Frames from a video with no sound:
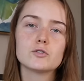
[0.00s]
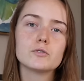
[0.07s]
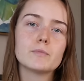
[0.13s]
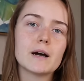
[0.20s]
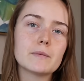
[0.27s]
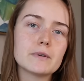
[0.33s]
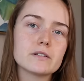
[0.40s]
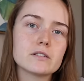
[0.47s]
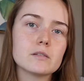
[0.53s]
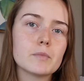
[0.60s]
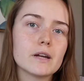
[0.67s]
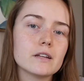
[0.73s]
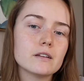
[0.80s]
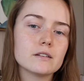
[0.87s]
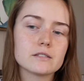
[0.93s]
my personal
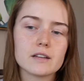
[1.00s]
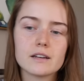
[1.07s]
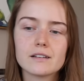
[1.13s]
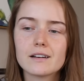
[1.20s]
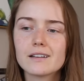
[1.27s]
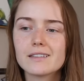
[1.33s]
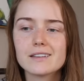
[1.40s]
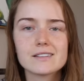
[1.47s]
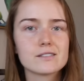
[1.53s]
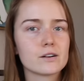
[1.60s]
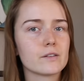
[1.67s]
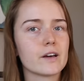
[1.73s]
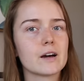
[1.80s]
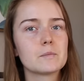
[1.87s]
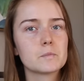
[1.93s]
opinion is that none of these are
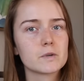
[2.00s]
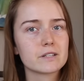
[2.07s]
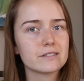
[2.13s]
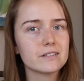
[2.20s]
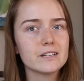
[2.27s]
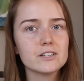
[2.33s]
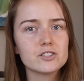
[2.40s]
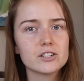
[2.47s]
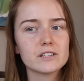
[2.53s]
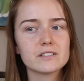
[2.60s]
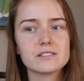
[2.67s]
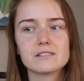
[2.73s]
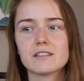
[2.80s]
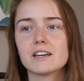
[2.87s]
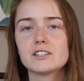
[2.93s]
that
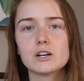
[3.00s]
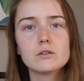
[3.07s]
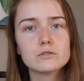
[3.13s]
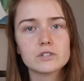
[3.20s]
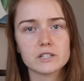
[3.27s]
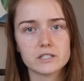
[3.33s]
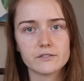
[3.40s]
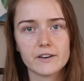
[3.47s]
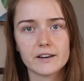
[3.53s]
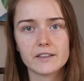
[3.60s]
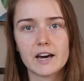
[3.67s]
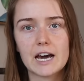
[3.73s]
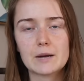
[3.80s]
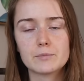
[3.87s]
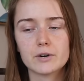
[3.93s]
prestigious, they don't justify the
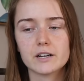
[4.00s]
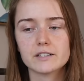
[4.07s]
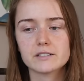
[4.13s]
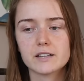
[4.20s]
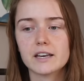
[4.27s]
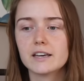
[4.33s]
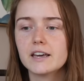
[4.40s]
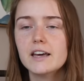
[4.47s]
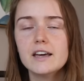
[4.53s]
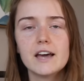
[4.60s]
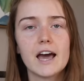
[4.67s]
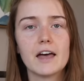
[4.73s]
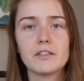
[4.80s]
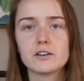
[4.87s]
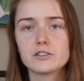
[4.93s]
high price tag,
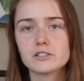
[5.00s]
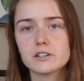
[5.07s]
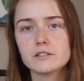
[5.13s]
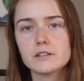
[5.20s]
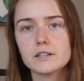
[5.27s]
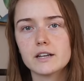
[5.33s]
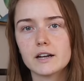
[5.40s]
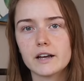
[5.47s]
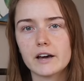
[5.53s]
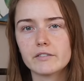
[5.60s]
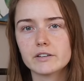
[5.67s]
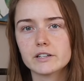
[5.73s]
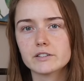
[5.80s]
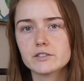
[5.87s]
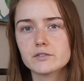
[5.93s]
and they're certainly not
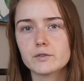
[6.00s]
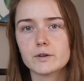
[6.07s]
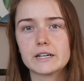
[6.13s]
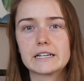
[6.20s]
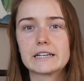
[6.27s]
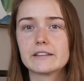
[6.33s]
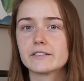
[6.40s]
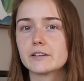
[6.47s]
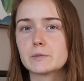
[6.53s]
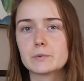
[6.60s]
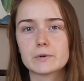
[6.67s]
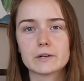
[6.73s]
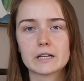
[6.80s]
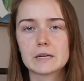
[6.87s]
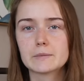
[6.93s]
evidence for any of the
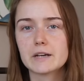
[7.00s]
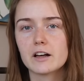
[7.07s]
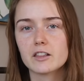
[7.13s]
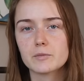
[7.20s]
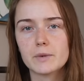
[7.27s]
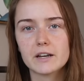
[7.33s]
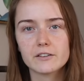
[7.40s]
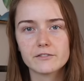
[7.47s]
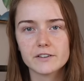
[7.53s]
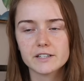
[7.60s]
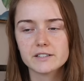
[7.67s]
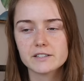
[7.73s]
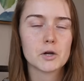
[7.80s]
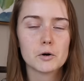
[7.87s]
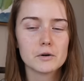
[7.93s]
proclaimed health
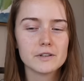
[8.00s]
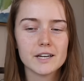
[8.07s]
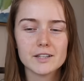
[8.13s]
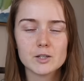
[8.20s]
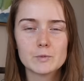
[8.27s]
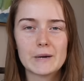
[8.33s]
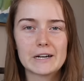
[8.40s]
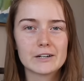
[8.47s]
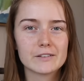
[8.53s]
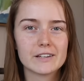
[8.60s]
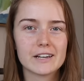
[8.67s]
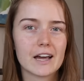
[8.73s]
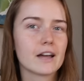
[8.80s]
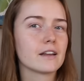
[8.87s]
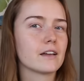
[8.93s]
benefits, or that they're better than
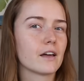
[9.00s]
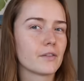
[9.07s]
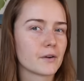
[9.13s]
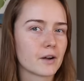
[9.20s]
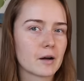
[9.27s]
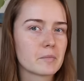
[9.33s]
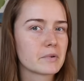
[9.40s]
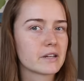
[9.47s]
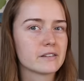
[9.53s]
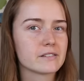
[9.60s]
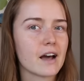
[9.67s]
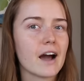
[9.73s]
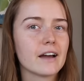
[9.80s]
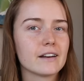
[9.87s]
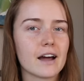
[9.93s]
any other company's
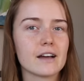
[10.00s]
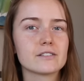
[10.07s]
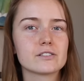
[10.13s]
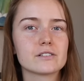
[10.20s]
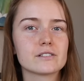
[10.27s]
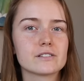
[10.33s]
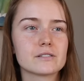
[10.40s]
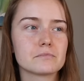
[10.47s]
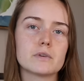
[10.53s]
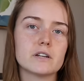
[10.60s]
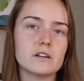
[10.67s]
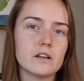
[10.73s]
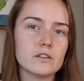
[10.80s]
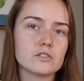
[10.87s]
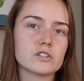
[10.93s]
ionizers. But
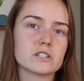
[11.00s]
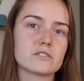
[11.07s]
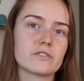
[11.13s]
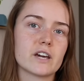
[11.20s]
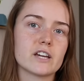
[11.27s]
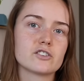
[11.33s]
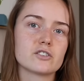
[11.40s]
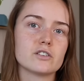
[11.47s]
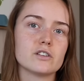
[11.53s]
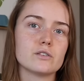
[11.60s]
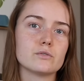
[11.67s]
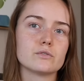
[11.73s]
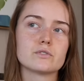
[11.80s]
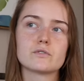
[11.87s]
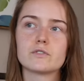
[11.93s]
another justification
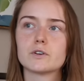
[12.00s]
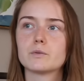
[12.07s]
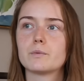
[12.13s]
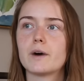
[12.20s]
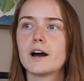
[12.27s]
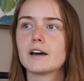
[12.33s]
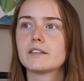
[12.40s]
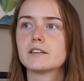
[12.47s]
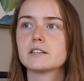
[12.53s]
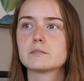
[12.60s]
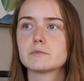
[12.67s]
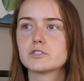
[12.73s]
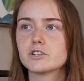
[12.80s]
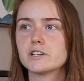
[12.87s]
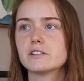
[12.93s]
used for why these
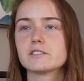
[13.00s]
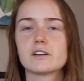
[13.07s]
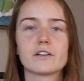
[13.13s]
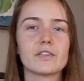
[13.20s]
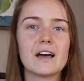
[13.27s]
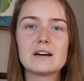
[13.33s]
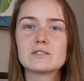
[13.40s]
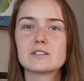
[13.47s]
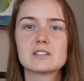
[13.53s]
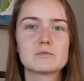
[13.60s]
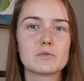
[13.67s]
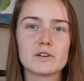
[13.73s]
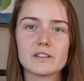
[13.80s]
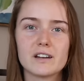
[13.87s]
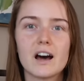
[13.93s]
machines are thousands
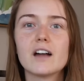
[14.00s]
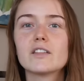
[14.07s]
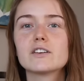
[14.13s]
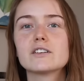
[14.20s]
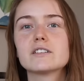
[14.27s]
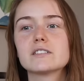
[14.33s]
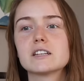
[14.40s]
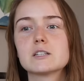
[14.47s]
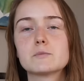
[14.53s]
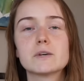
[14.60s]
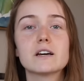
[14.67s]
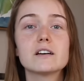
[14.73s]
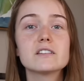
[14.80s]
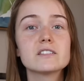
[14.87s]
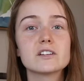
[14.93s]
more than others is
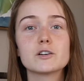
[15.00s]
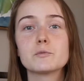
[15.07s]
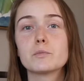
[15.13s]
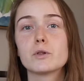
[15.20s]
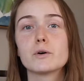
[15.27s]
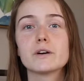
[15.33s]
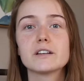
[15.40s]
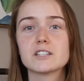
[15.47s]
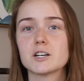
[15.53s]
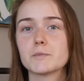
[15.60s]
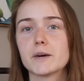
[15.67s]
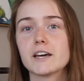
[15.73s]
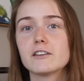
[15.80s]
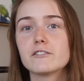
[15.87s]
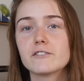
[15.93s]
because their employees are
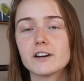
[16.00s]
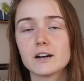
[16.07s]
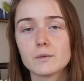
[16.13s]
paid fair